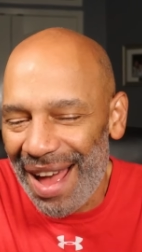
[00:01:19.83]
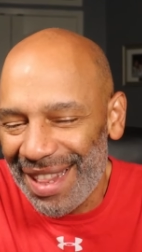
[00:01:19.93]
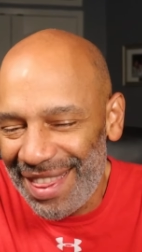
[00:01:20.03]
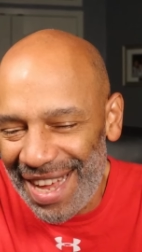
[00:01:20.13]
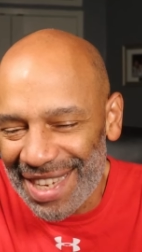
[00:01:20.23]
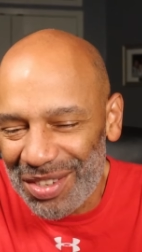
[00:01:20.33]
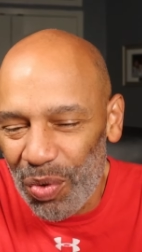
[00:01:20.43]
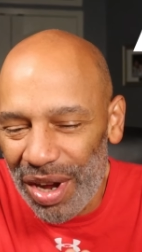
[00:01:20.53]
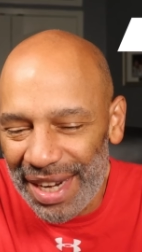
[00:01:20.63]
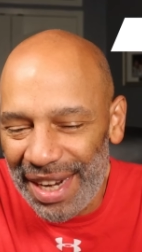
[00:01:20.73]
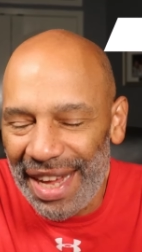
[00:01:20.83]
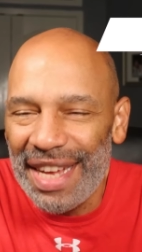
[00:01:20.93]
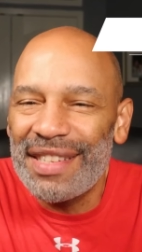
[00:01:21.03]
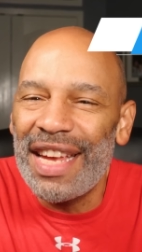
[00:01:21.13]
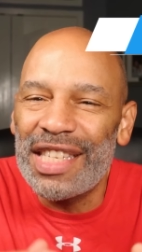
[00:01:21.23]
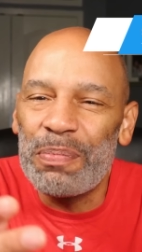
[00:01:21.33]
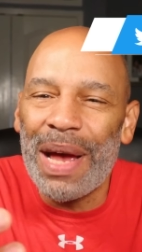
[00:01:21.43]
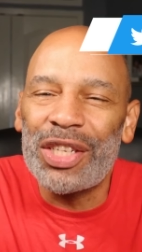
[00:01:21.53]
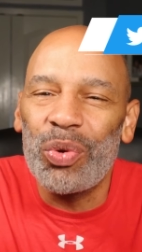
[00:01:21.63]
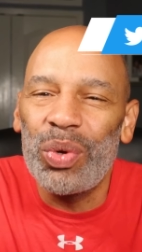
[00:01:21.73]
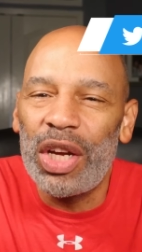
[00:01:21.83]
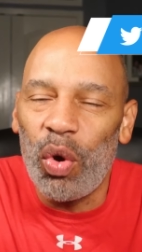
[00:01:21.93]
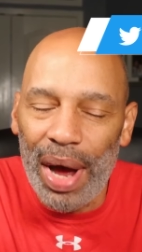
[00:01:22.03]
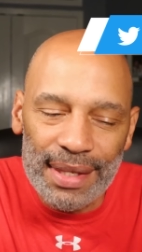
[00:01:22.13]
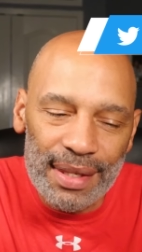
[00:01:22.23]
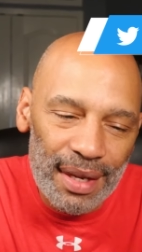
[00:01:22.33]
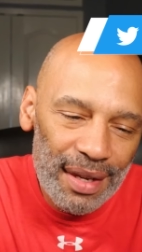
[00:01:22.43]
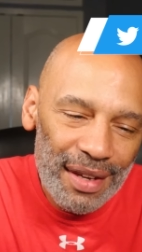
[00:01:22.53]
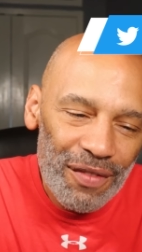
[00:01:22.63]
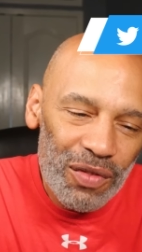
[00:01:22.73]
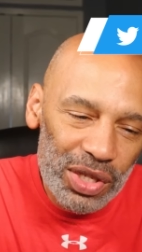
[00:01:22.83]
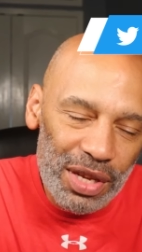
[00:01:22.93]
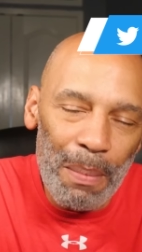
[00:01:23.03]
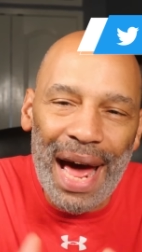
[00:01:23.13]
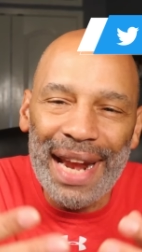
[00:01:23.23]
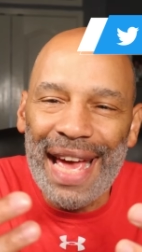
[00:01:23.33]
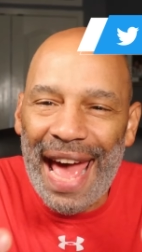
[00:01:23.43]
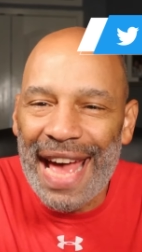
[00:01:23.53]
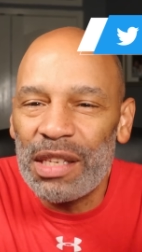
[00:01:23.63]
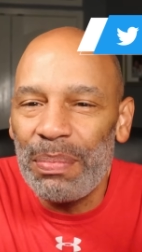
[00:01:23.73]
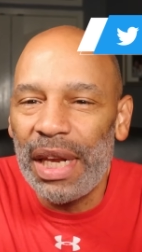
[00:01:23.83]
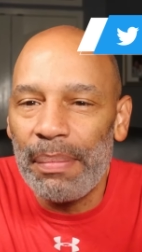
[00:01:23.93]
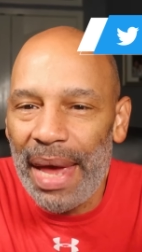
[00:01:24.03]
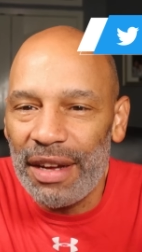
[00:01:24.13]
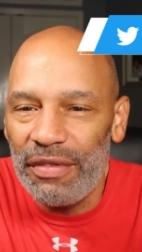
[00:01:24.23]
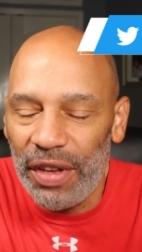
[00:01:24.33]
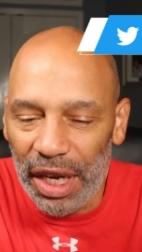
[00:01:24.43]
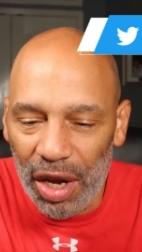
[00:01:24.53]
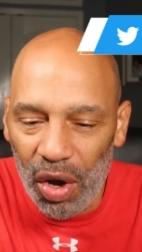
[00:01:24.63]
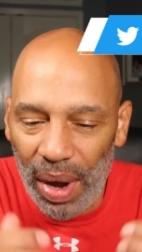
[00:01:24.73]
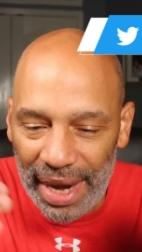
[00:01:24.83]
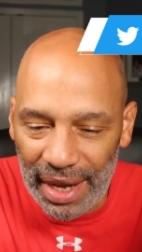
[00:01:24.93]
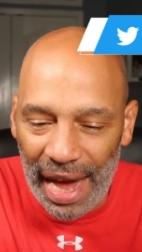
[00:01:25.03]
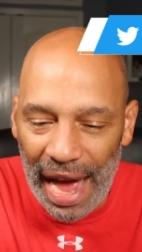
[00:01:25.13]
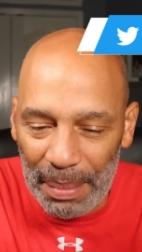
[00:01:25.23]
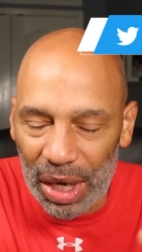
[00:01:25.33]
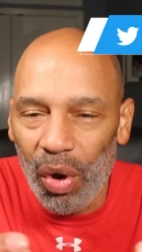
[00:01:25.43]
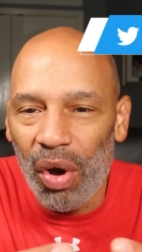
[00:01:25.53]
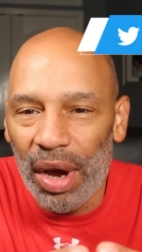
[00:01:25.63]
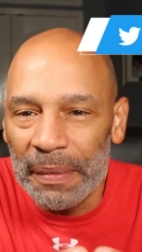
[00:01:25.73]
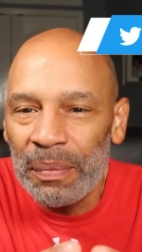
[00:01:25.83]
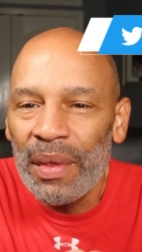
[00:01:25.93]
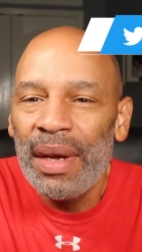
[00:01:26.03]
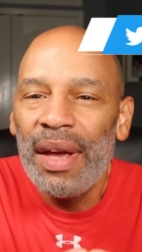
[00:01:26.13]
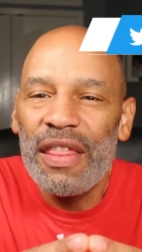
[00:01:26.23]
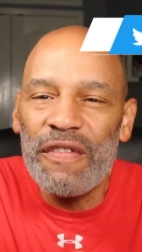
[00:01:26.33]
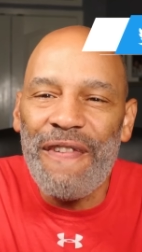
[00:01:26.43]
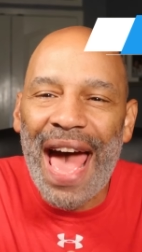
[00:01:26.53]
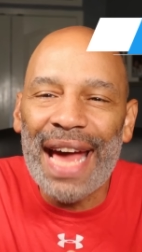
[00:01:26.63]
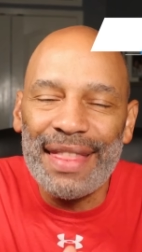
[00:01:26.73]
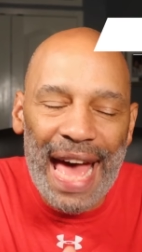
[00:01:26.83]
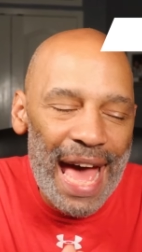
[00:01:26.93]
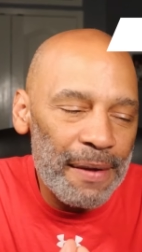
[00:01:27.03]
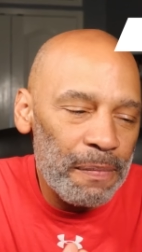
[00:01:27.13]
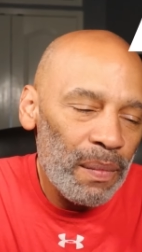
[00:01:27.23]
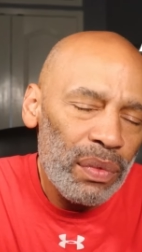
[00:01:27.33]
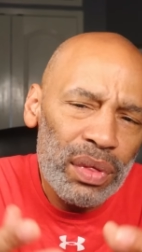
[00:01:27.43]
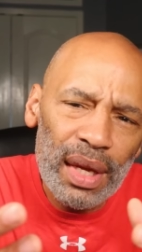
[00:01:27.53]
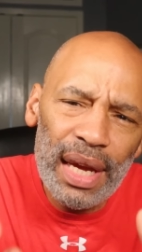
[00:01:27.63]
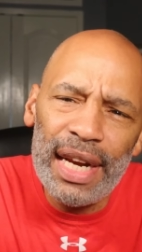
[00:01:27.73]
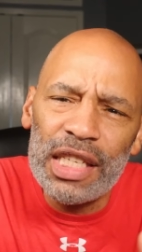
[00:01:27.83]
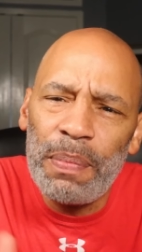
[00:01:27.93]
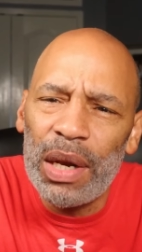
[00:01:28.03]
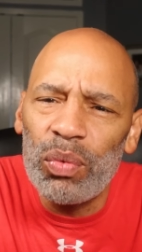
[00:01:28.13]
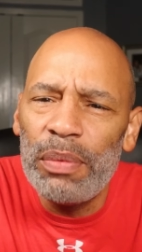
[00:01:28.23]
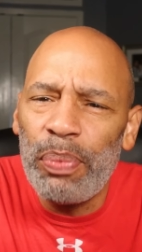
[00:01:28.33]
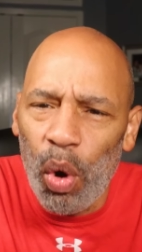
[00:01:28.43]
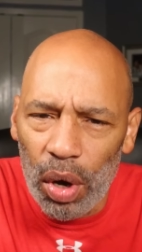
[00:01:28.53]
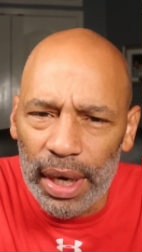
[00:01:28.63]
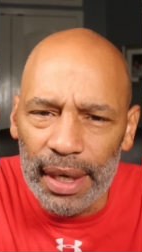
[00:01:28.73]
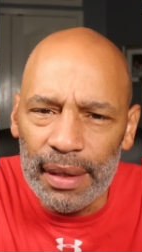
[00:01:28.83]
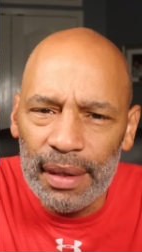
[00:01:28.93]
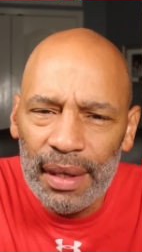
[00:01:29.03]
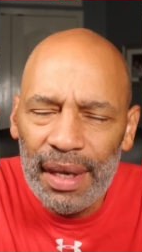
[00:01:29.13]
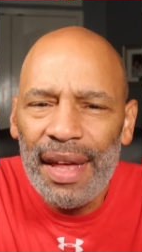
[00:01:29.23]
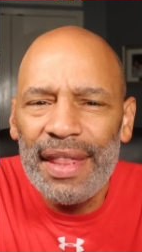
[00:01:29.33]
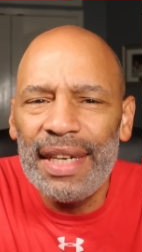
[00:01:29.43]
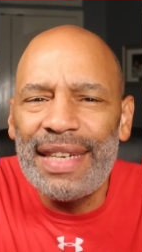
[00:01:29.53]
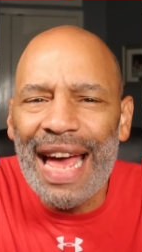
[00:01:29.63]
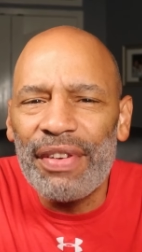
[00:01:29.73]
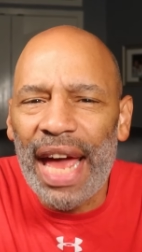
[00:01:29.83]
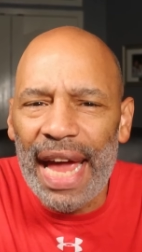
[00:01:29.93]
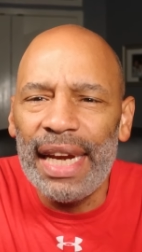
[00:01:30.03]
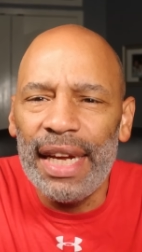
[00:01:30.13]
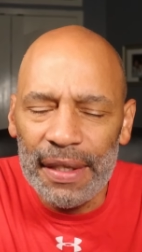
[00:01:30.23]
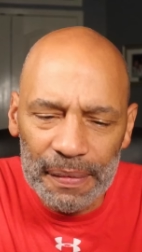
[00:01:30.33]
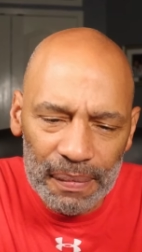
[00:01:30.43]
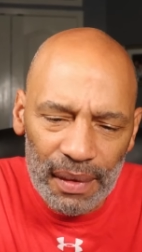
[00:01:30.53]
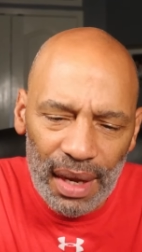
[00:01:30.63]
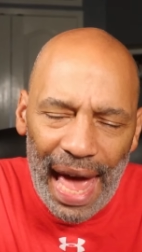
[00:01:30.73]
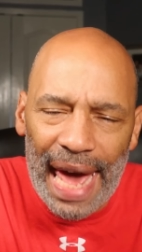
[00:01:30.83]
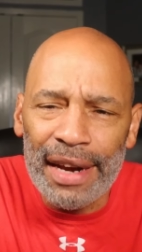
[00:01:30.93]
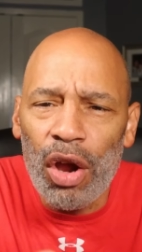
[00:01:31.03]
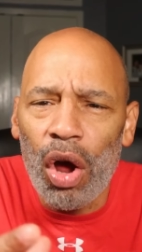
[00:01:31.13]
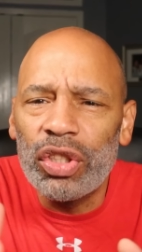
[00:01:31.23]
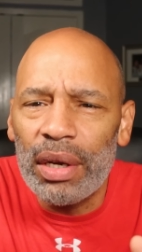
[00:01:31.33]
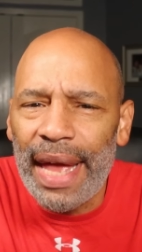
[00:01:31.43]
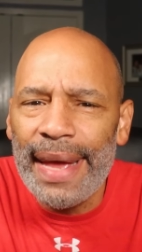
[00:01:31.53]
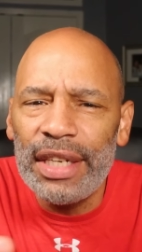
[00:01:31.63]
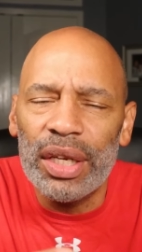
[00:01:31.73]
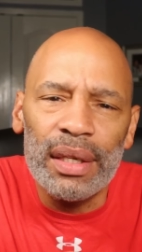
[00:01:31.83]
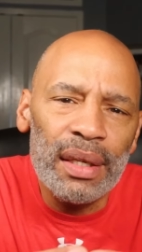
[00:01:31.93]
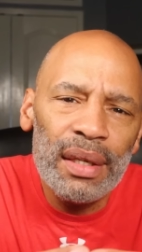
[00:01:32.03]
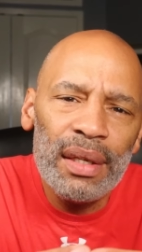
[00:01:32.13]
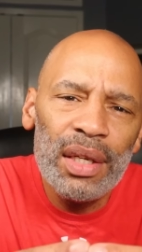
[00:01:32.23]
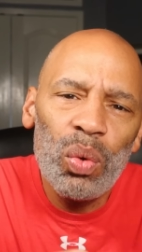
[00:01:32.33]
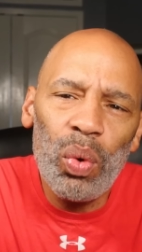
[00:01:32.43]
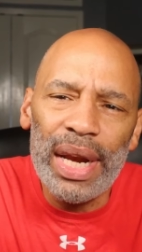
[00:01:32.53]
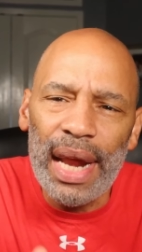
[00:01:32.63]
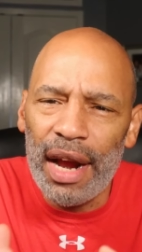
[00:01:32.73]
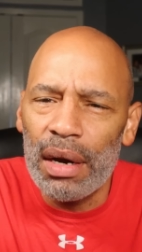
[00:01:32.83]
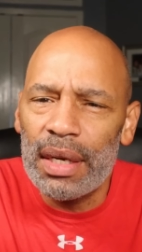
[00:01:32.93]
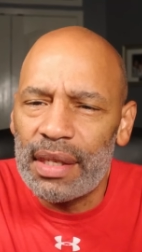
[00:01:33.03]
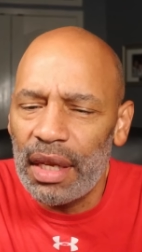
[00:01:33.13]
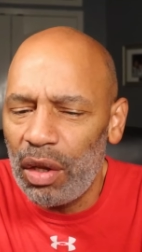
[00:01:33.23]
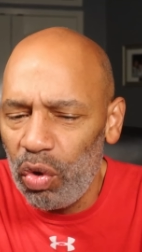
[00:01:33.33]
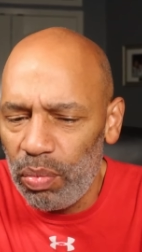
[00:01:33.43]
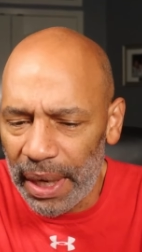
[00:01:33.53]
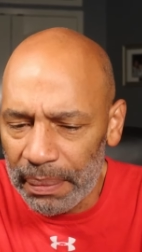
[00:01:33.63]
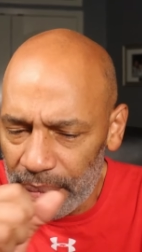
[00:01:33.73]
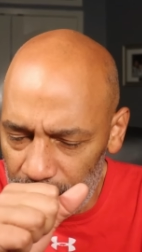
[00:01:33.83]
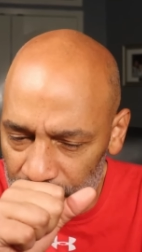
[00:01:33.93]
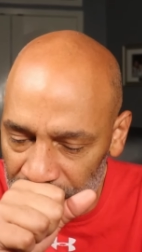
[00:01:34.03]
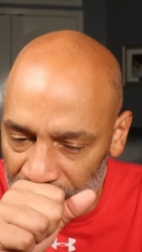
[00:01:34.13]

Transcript: This one is a special request for somebody asked me to make a video and comment on the fact that it has been reported that Devin Haney had an altercation with Erickson Lubin